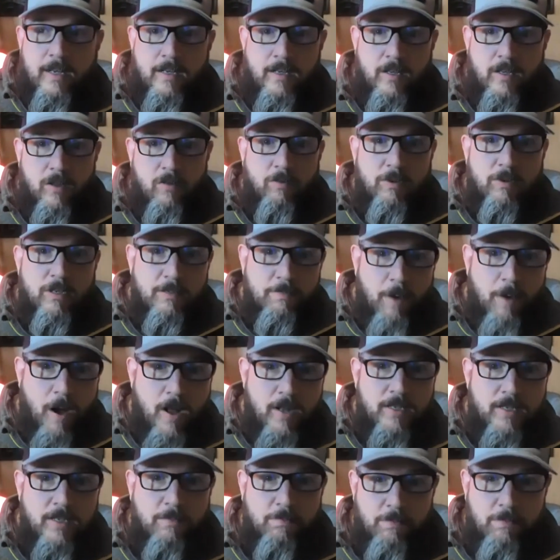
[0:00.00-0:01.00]
to the
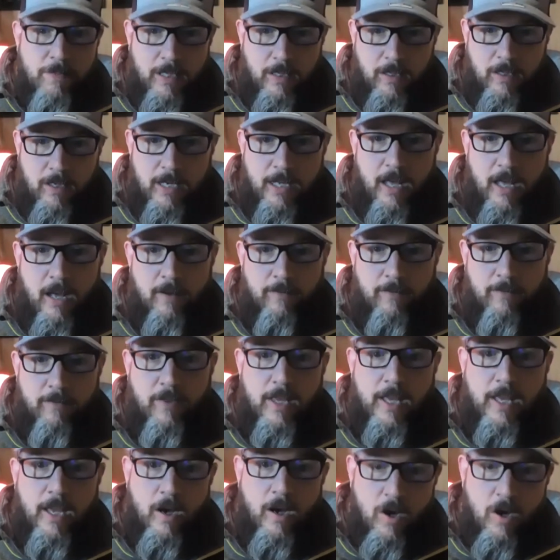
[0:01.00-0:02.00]
responsibility of
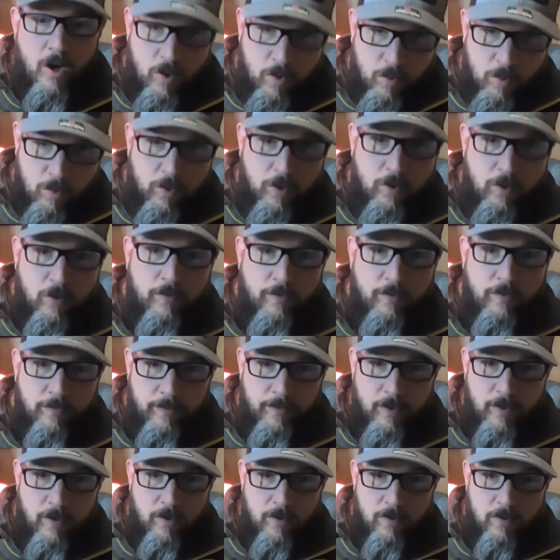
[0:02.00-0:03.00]
the owner
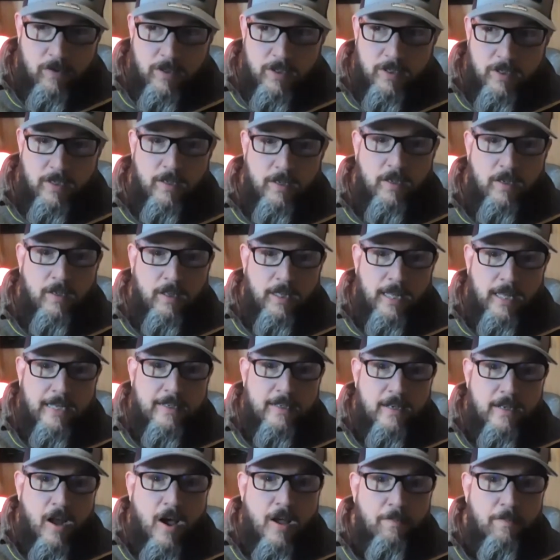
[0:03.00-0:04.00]
first.
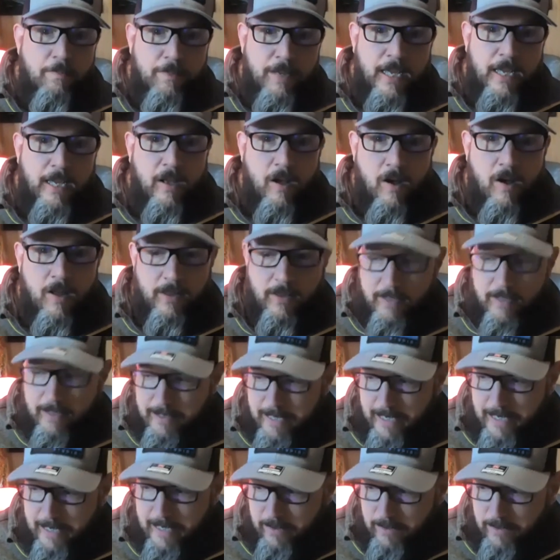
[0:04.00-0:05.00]
Let's yeah, not yeah. pick on the
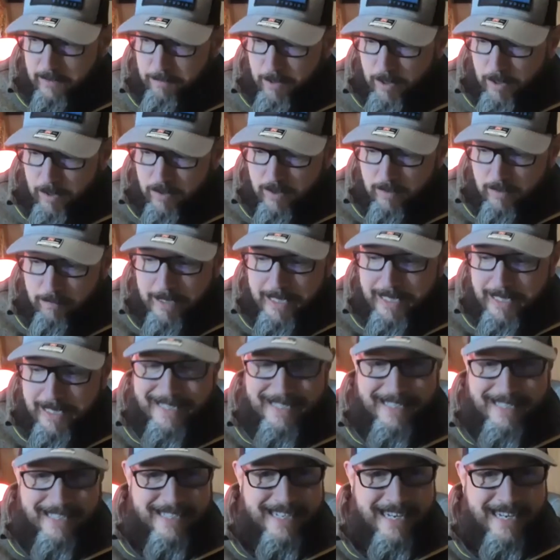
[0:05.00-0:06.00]
salesperson,
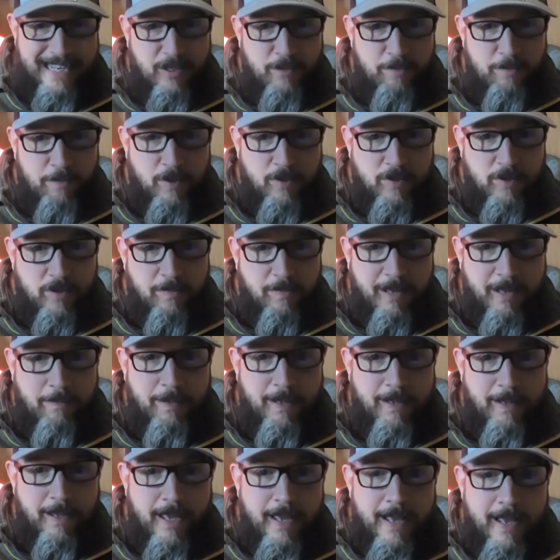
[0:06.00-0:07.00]
because the salesperson might
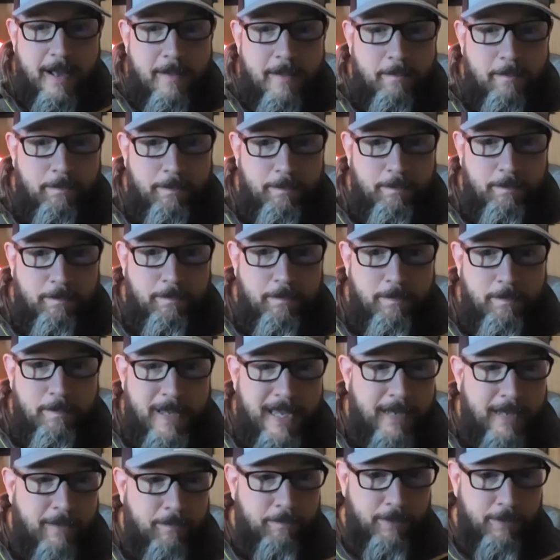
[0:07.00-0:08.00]
be
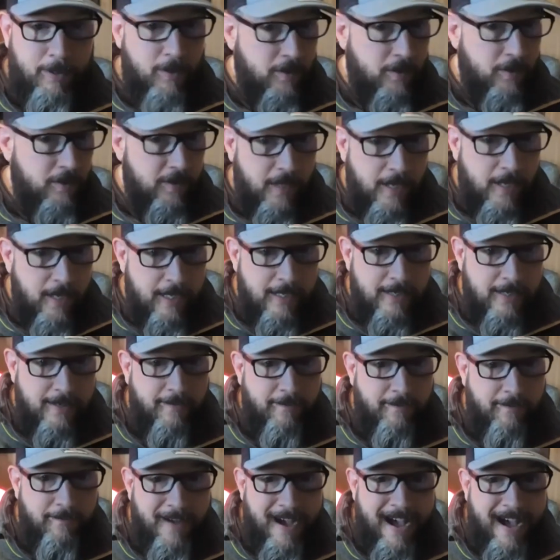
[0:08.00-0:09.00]
being booked
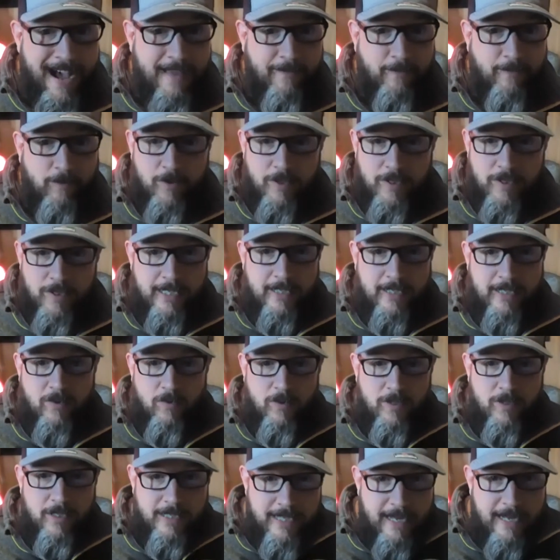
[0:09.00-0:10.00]
to five or six
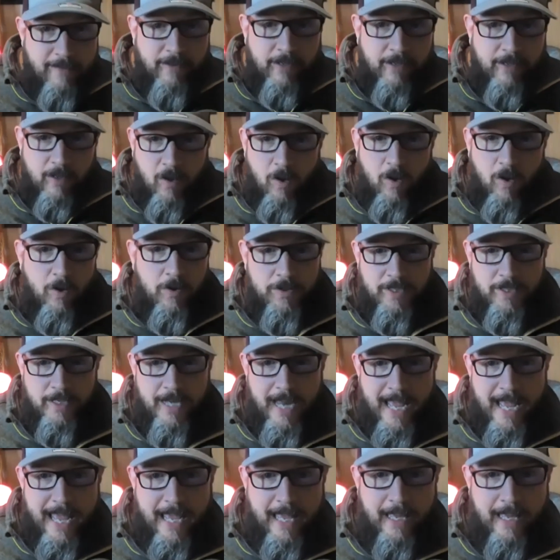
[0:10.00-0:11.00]
or seven calls a
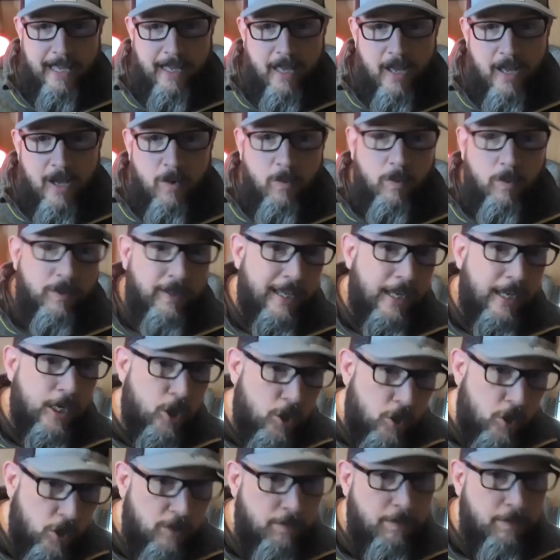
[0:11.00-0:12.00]
day when they
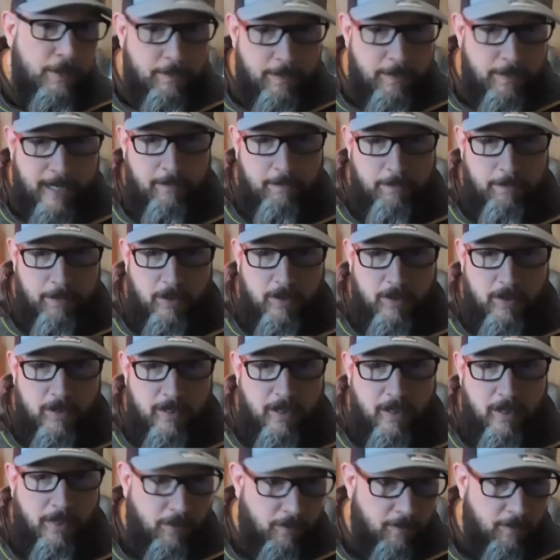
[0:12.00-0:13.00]
should be being booked
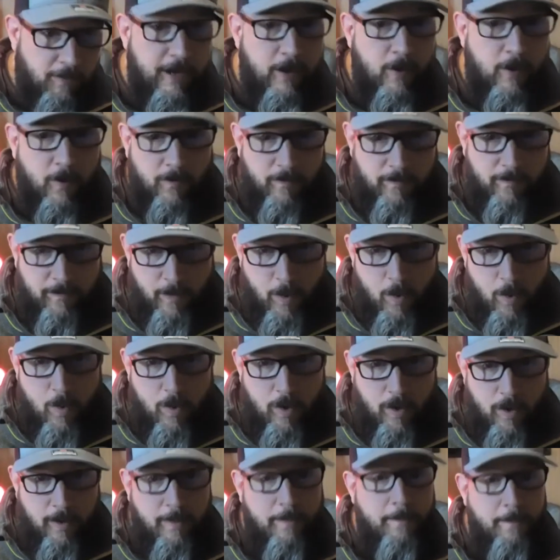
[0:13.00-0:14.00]
to three or
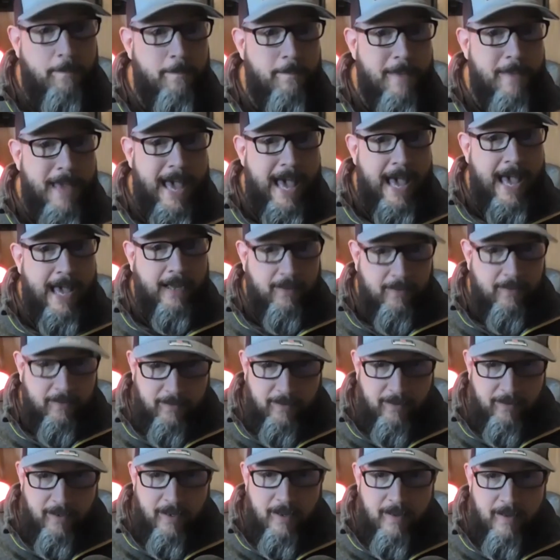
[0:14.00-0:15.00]
four
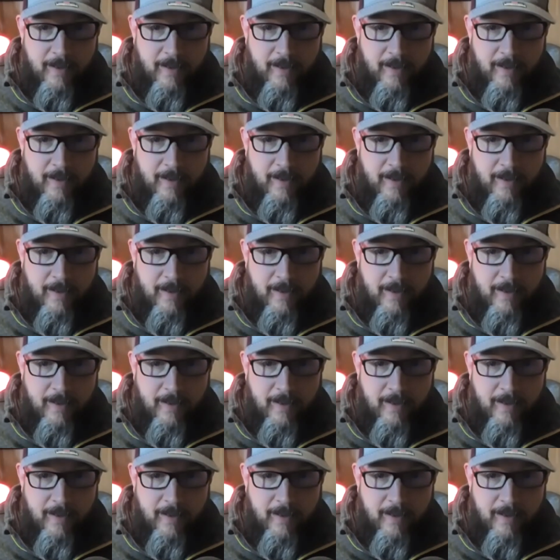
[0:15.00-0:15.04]
max,